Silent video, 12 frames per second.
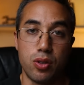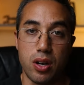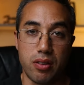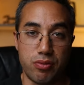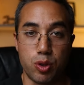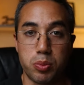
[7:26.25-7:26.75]

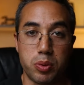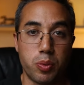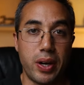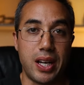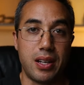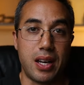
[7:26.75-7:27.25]
of normal
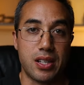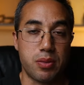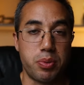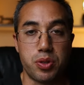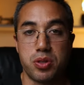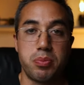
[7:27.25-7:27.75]
weight as
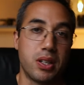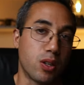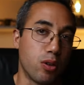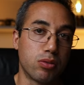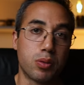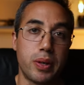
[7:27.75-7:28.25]
opposed to being
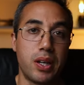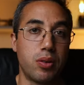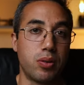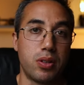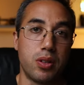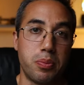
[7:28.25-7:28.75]
overweight
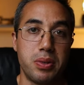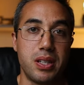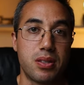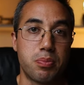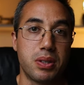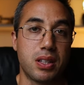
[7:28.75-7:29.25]
or
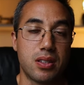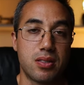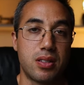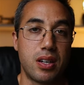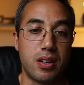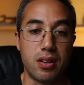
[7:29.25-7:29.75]
obese because
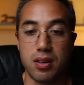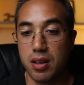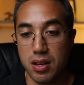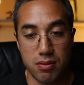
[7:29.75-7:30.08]
they're